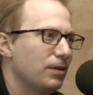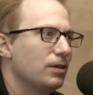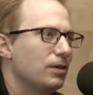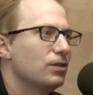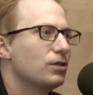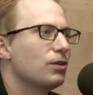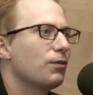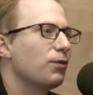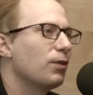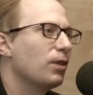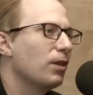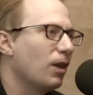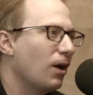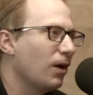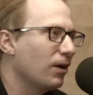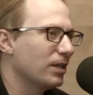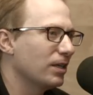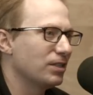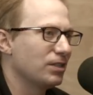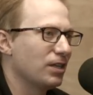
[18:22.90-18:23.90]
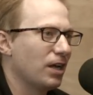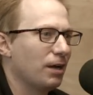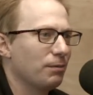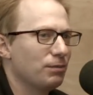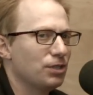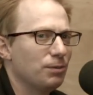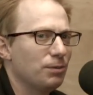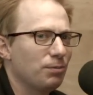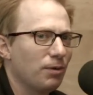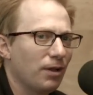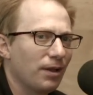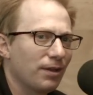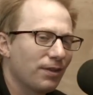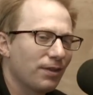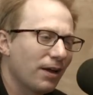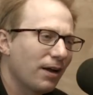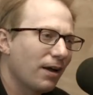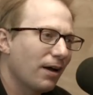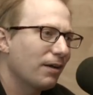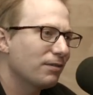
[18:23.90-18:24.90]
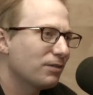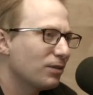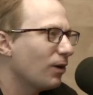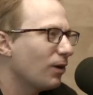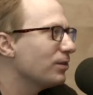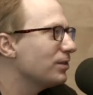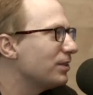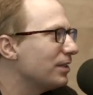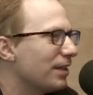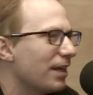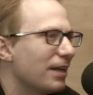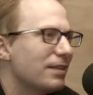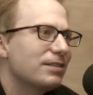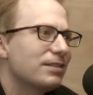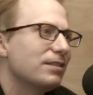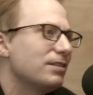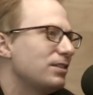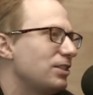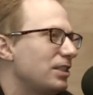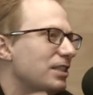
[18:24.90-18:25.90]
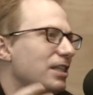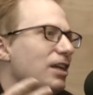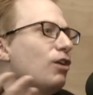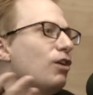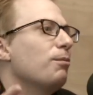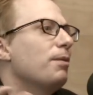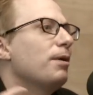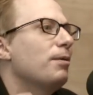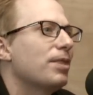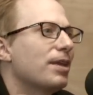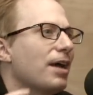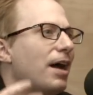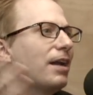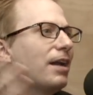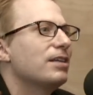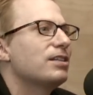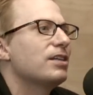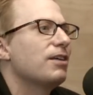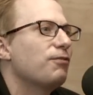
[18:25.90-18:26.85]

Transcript: So for the longest time, she probably thought, oh, Tulsi, she's killing me with kindness.